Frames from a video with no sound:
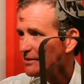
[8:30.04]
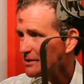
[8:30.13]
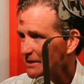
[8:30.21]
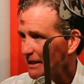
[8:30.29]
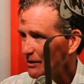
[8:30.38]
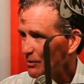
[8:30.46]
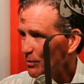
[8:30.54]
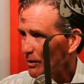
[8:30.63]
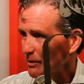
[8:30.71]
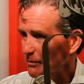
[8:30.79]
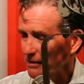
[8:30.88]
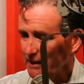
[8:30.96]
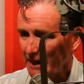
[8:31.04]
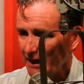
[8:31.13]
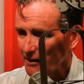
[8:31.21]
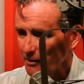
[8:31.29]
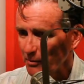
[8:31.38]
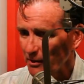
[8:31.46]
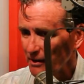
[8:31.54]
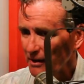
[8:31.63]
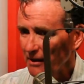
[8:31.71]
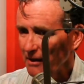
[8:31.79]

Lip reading: for the state, you're working with the county. But